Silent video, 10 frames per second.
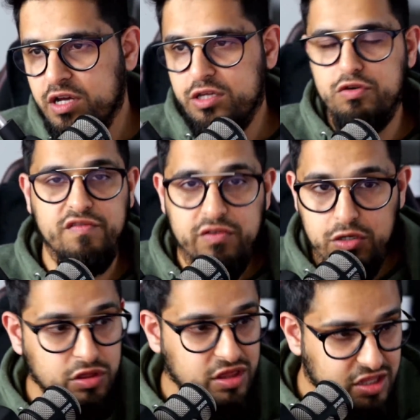
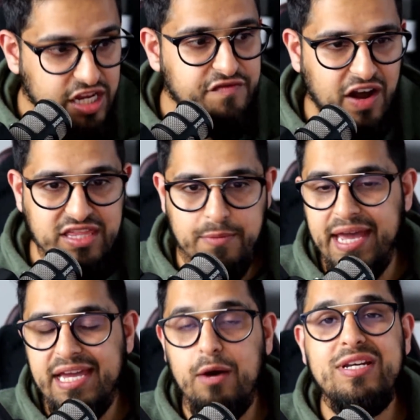You did fight the
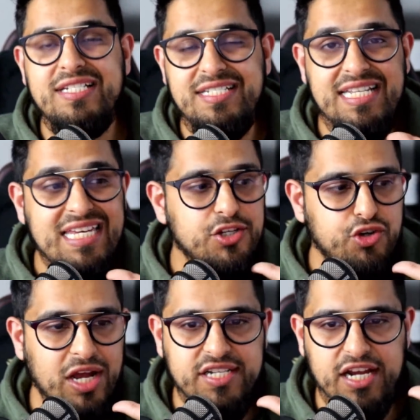peg. Can we see the
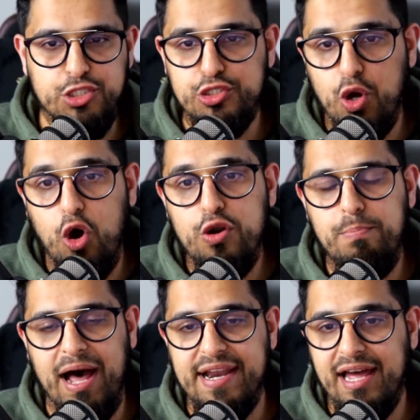transactions on
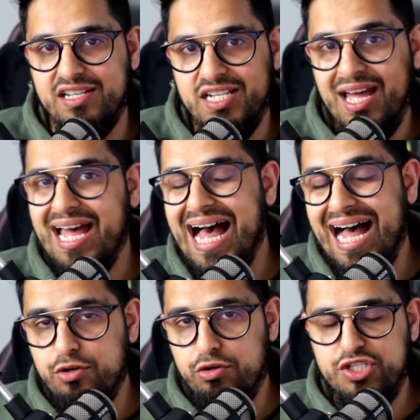Binance
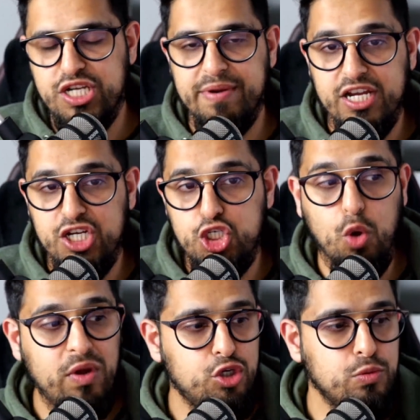and on Gemini
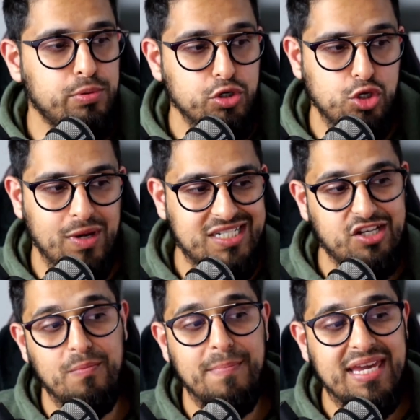showing you bought UST
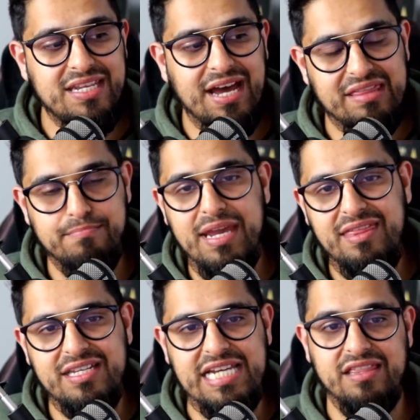on May the 9th, May the
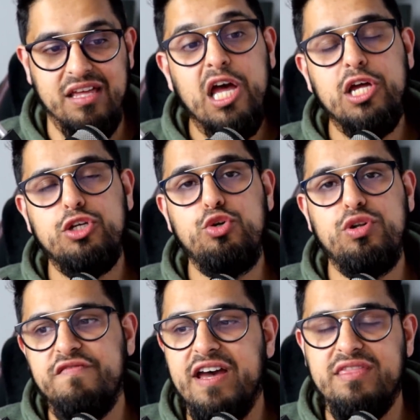10th to
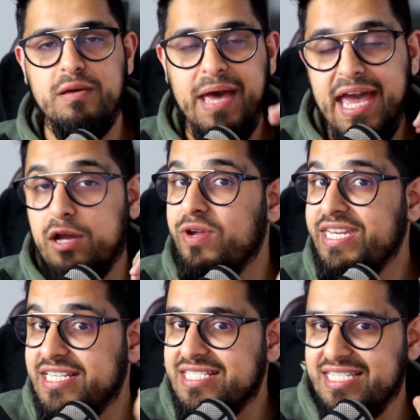defend the peg? We need
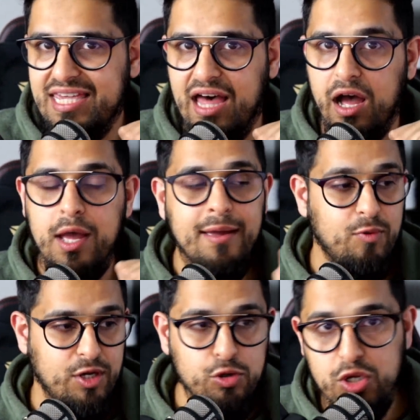to see that.
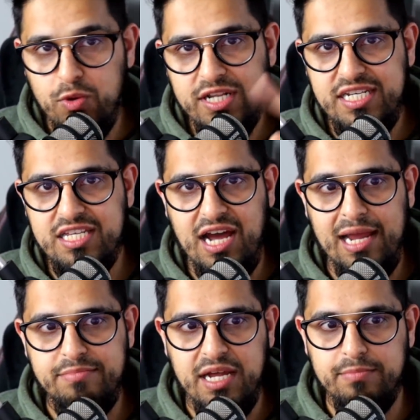We also want to see the
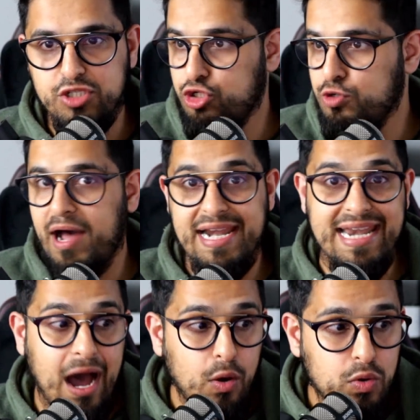timestamp. Did you buy it
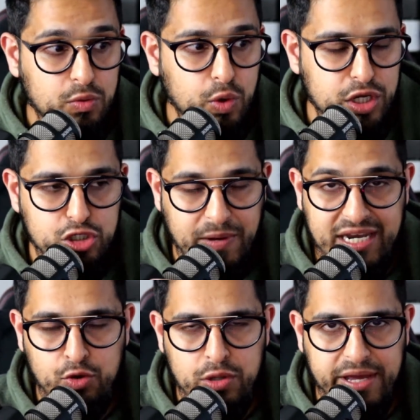now? Were you spending
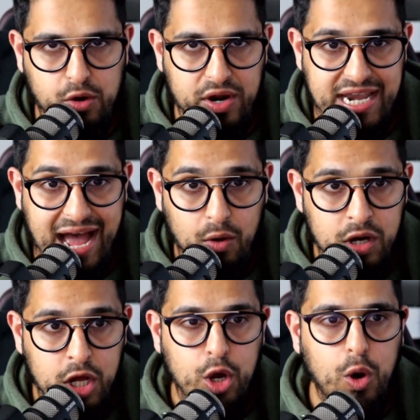all the Bitcoin now?
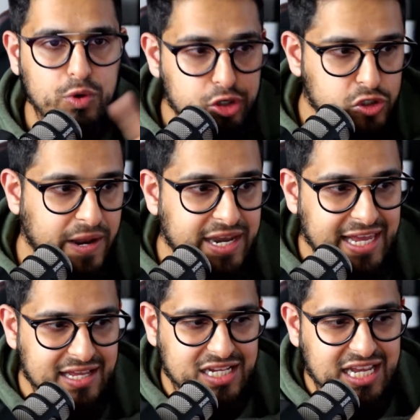Or were you spending
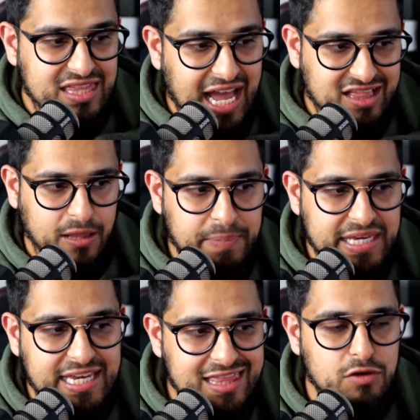it at the
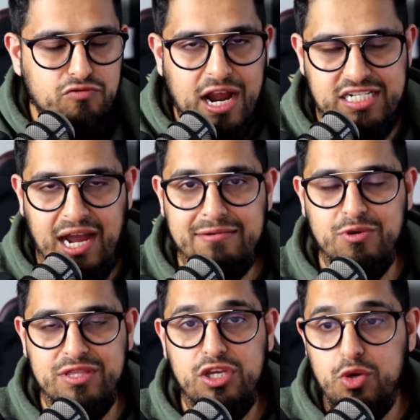peak in the right times when
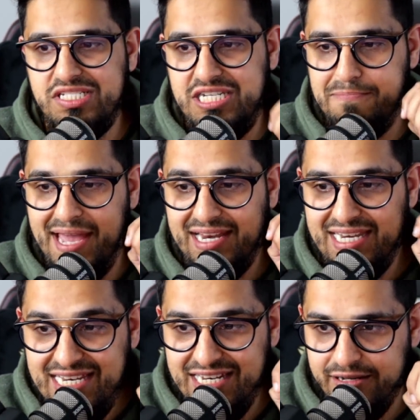the UST peg
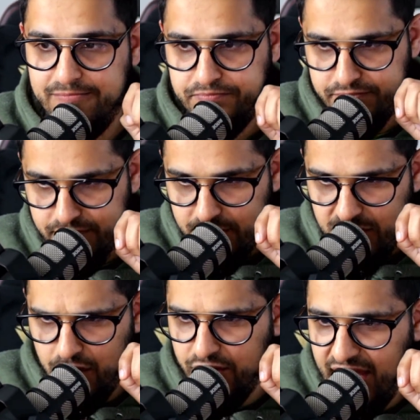needed it?
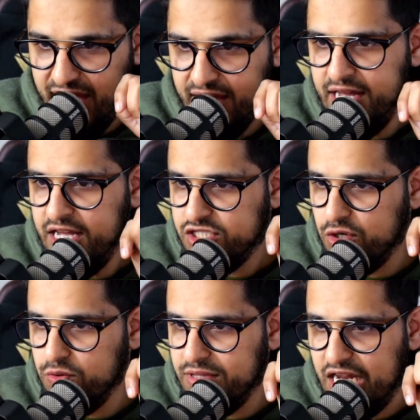Okay,
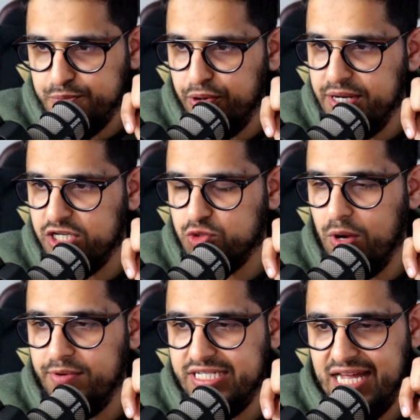so that's pretty much where
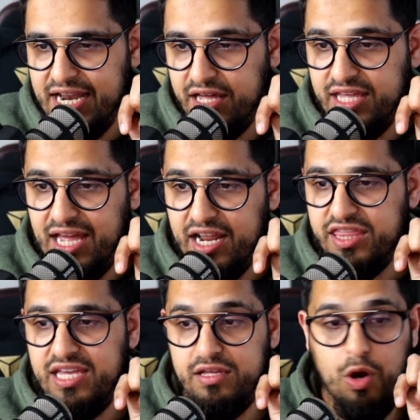we stand, I think. And I
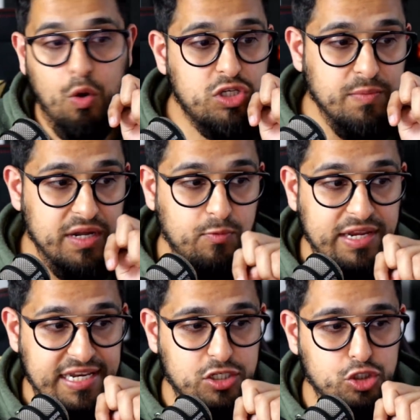think ultimately we
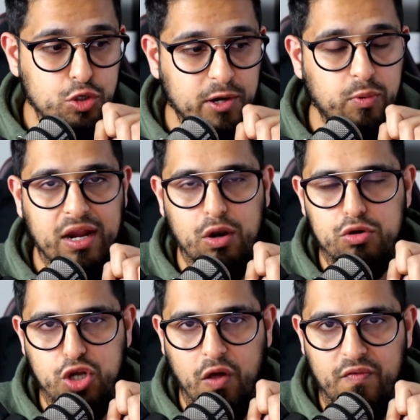need super quick
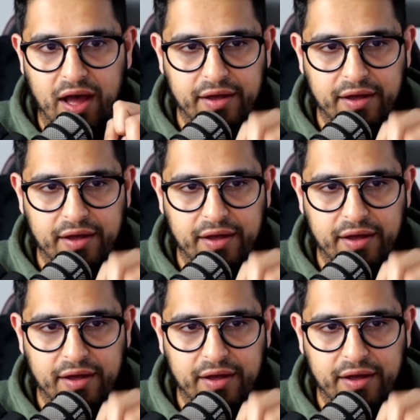closure on that.